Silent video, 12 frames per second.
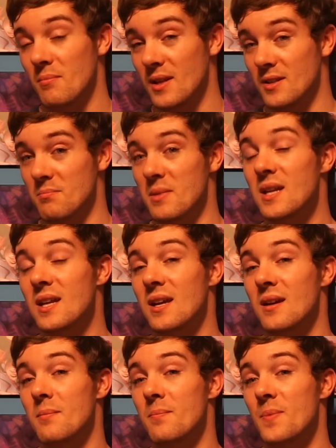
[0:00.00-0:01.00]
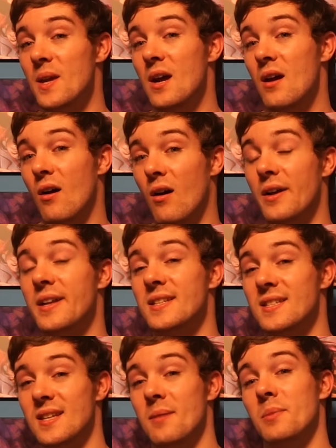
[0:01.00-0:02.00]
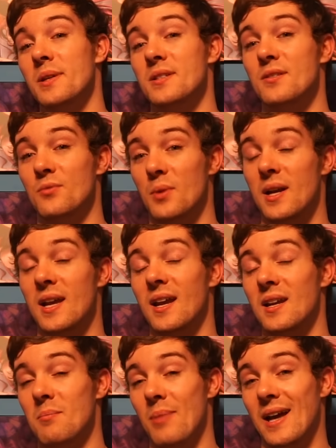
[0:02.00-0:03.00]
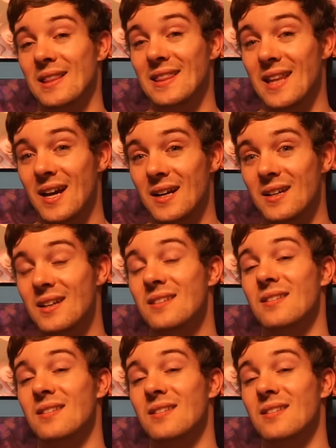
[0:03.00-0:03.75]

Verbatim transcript: his meeting him, on his semblance of radiating bad luck.